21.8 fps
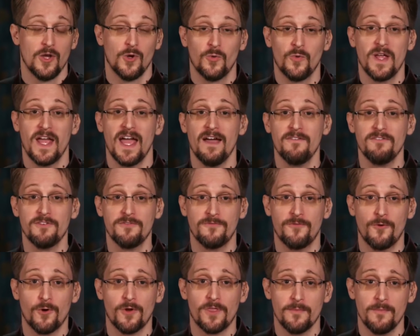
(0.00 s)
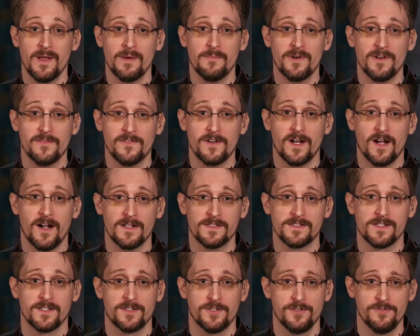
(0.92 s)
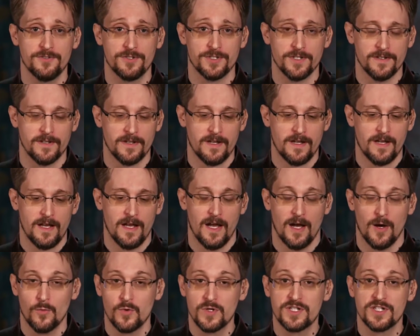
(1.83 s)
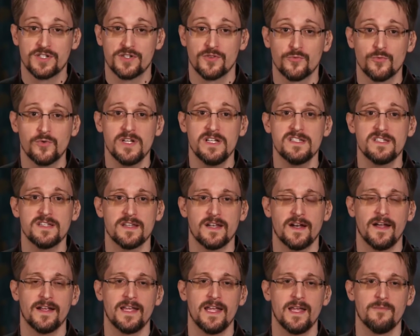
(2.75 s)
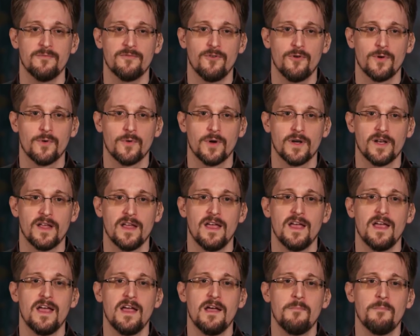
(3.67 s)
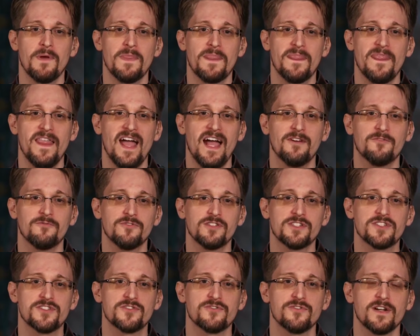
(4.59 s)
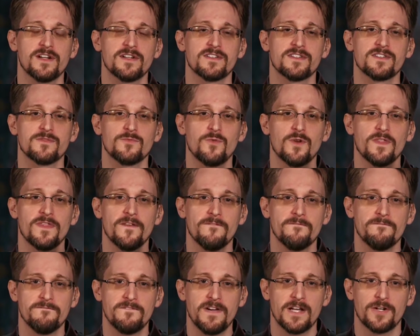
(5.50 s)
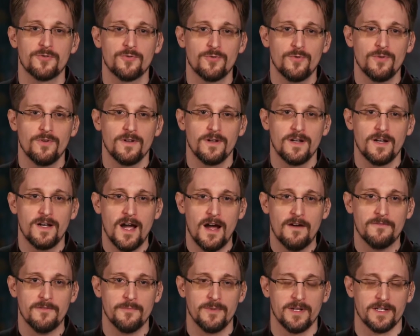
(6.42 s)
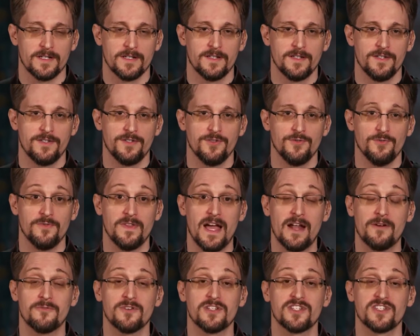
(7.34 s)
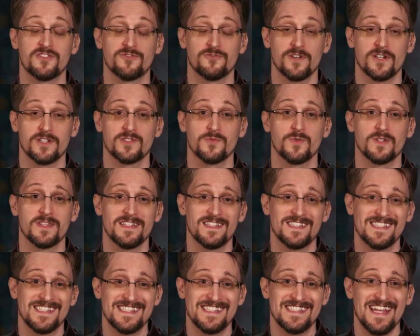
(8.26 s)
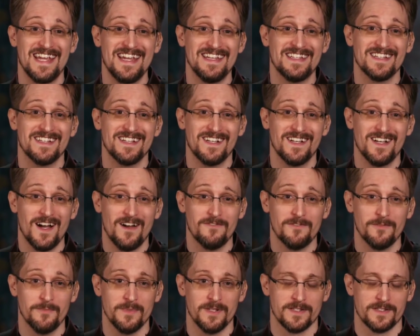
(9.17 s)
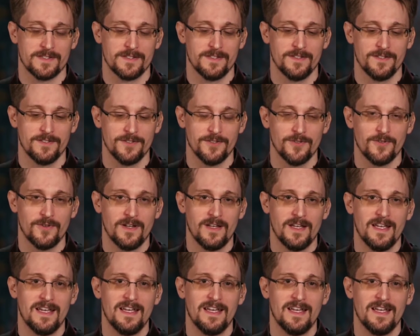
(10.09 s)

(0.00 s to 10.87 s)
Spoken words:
We have the Fourth Amendment of the Constitution, which is the reason that I came forward. But that restricts what the federal government can do. That restricts what the state governments can do.